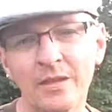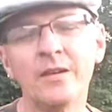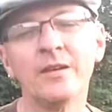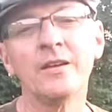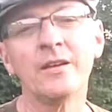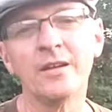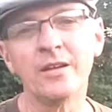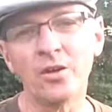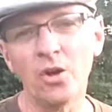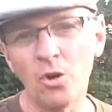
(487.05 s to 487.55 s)

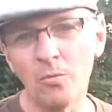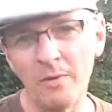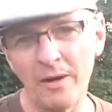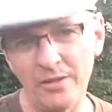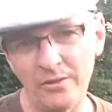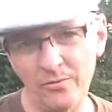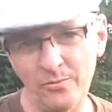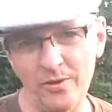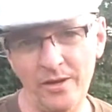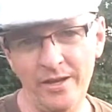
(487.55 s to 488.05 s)
And oh, by
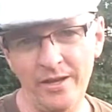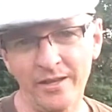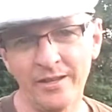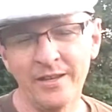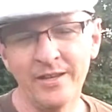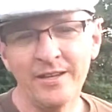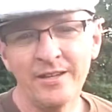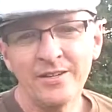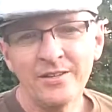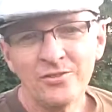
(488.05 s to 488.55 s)
the way,
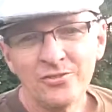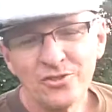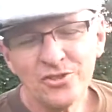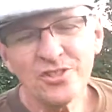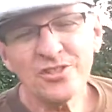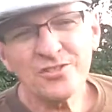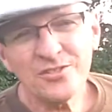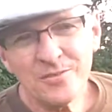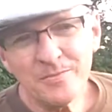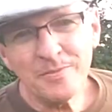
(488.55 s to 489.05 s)

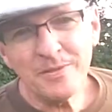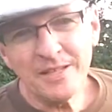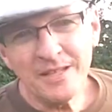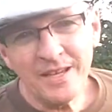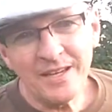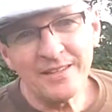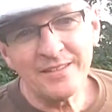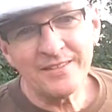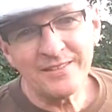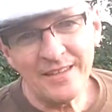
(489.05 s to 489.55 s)
just to be
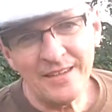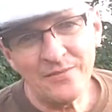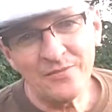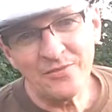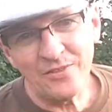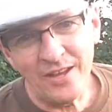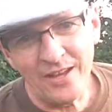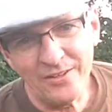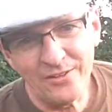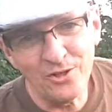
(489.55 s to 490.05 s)
on the safe
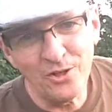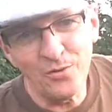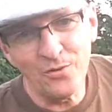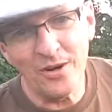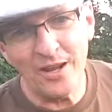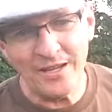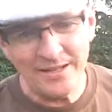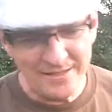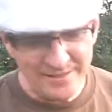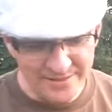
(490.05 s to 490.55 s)
side, you know what
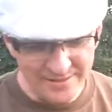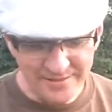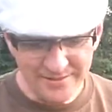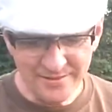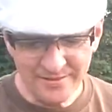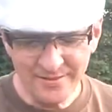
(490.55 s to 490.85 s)
I did?